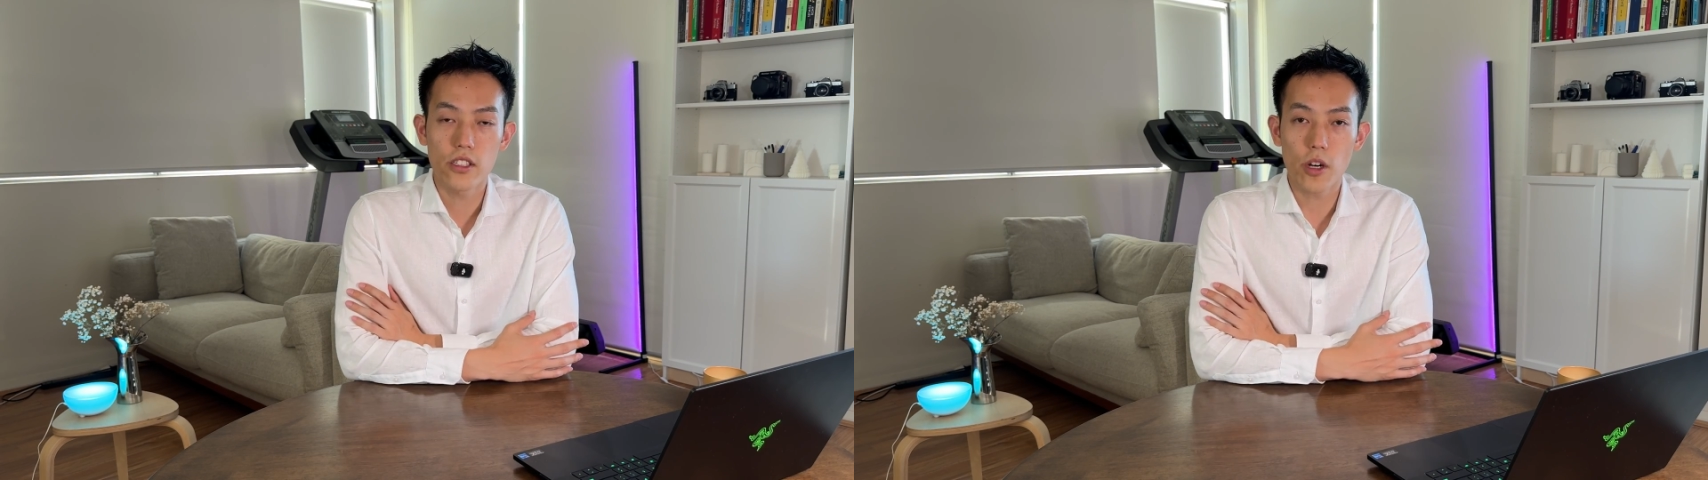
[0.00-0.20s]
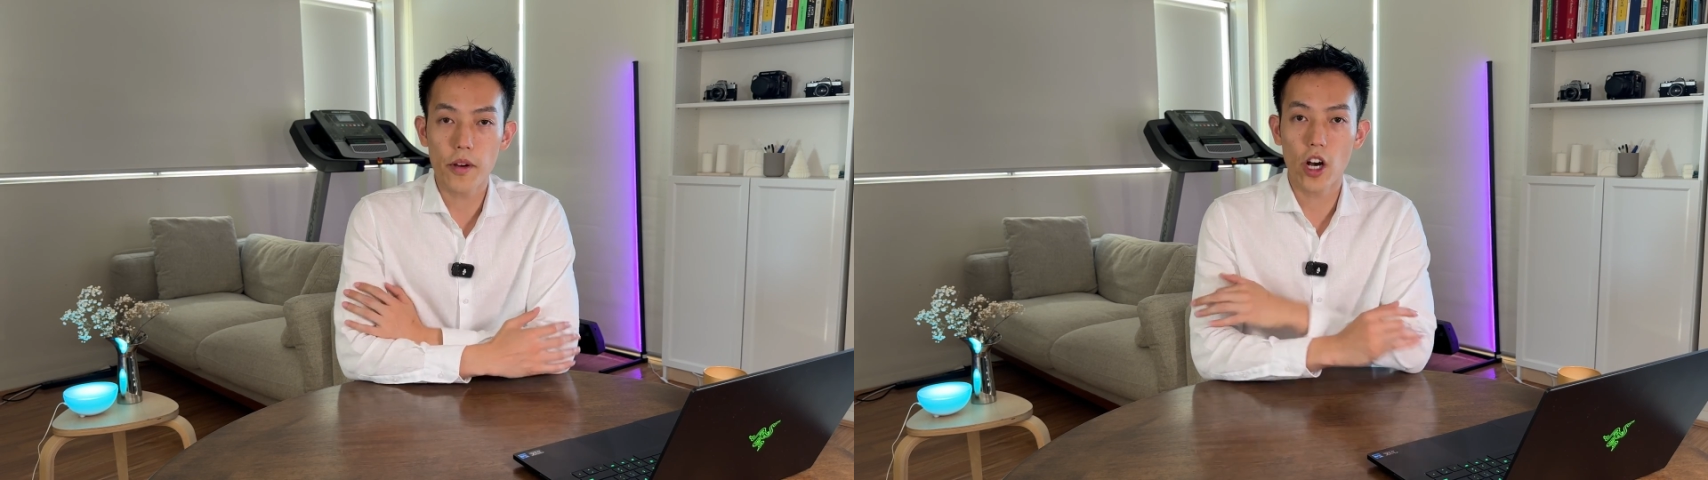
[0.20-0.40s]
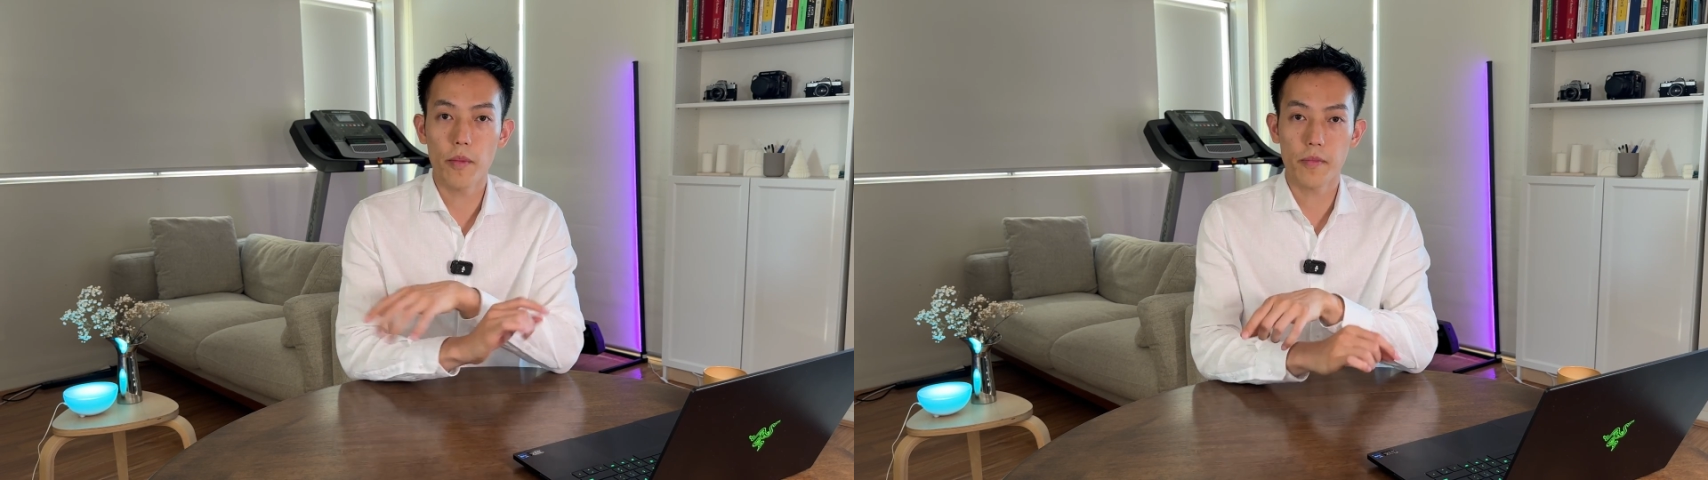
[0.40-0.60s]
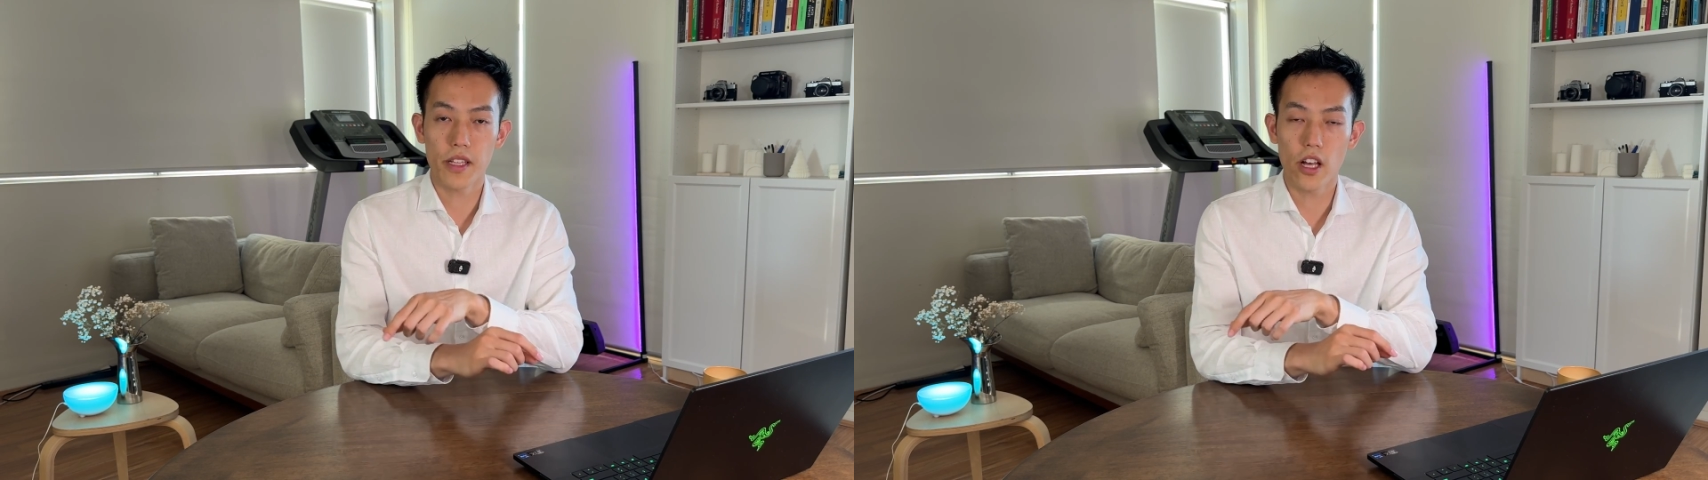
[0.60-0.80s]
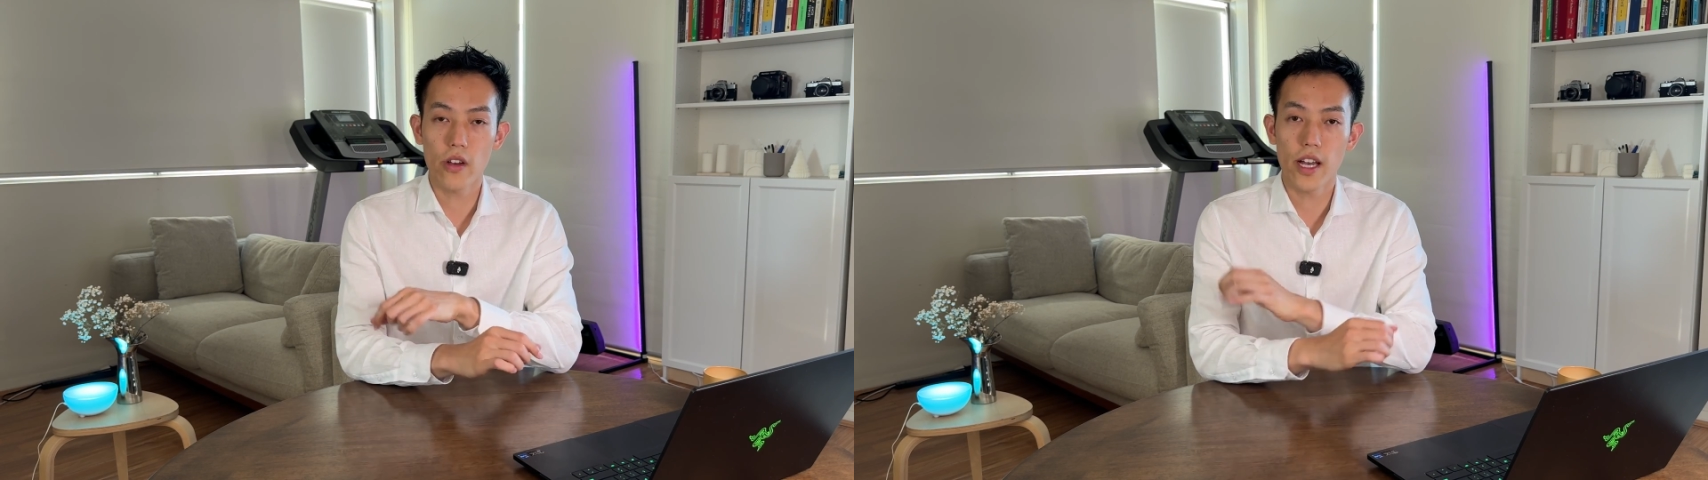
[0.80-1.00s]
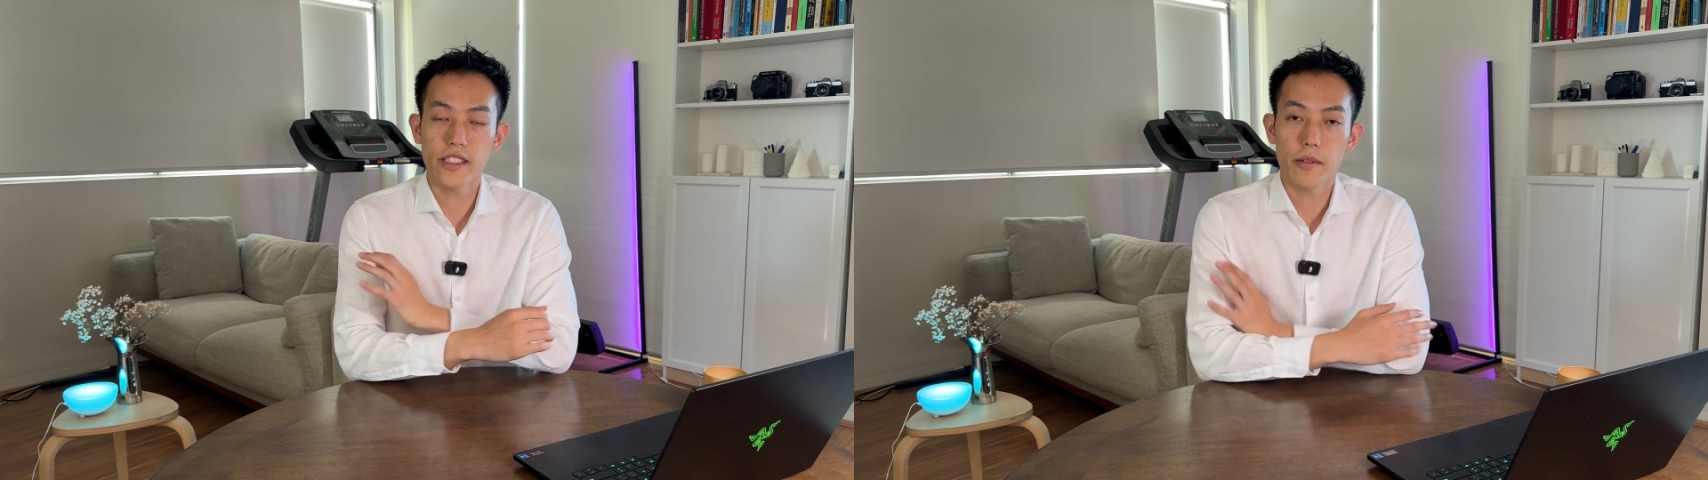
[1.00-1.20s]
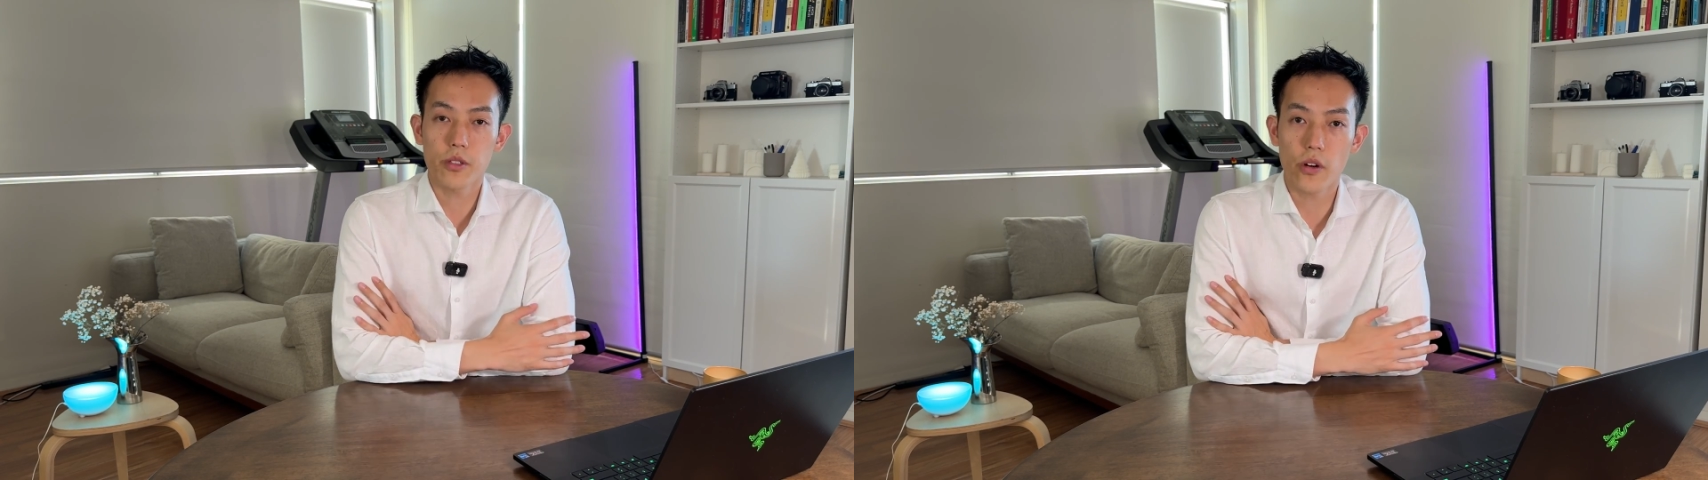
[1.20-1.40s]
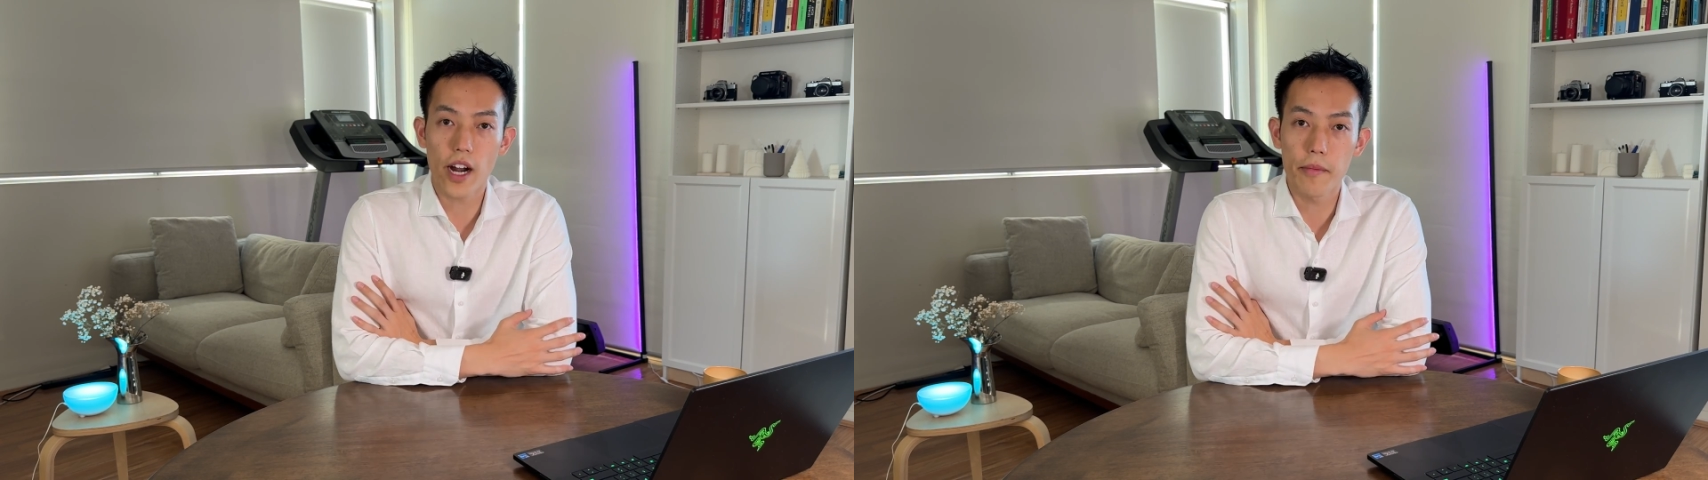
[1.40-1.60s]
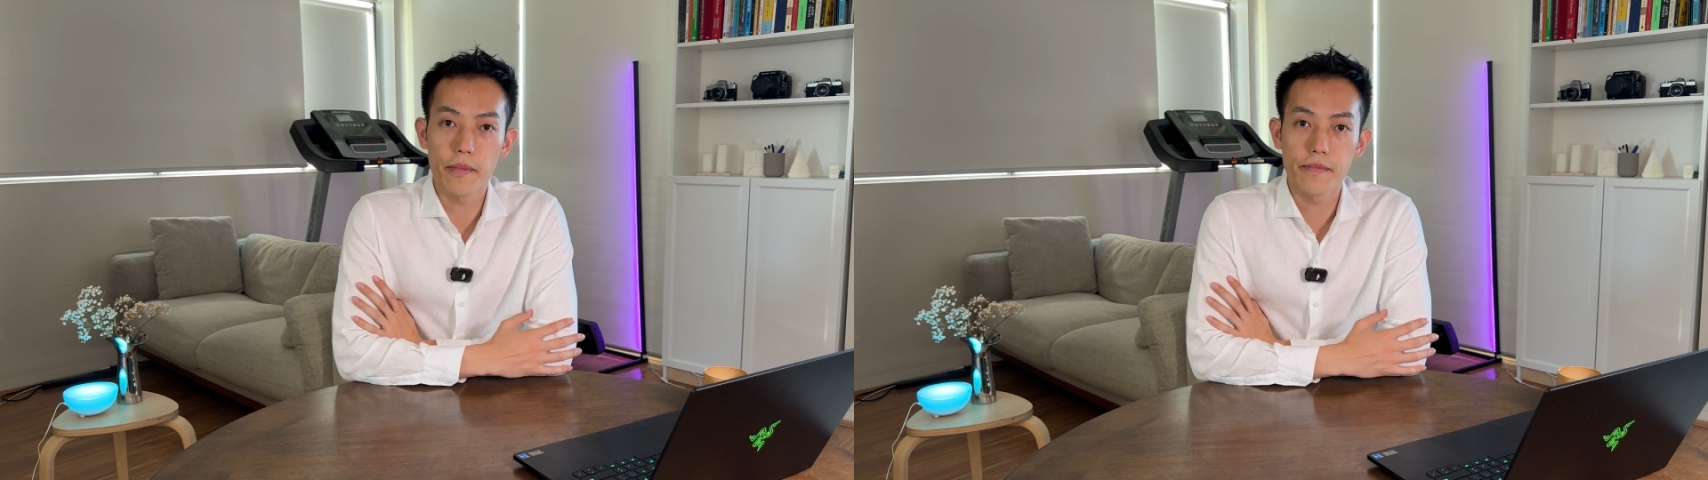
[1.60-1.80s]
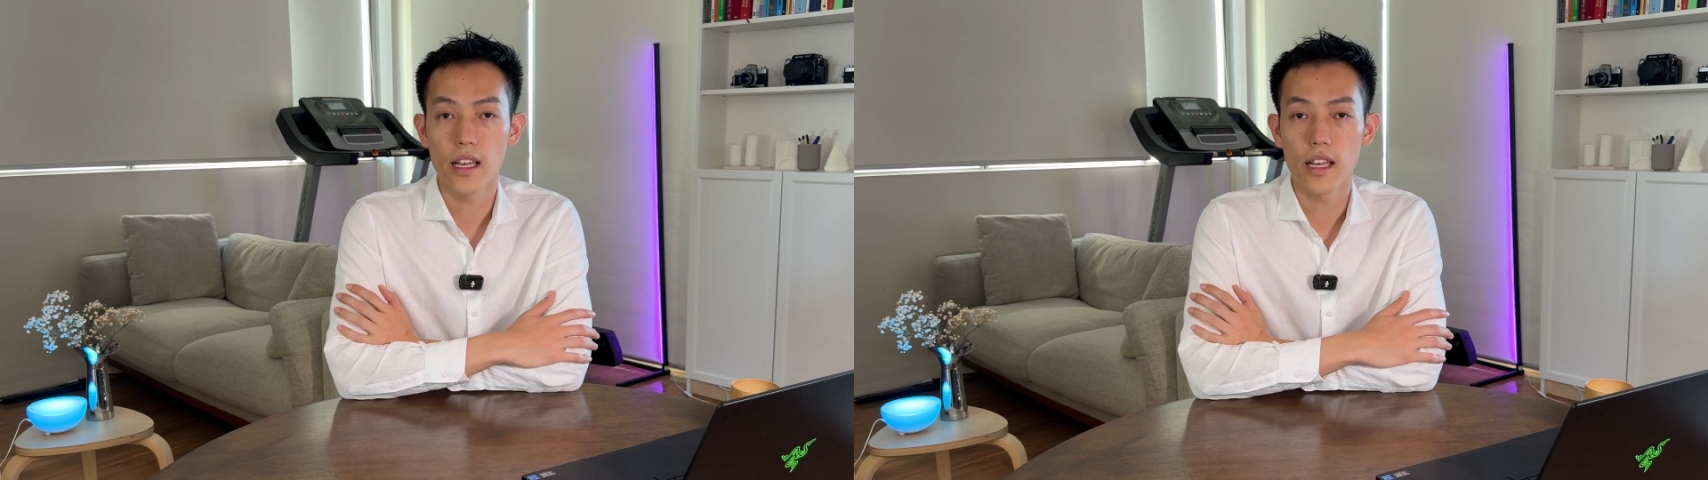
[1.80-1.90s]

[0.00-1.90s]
drop a comment below and subscribe.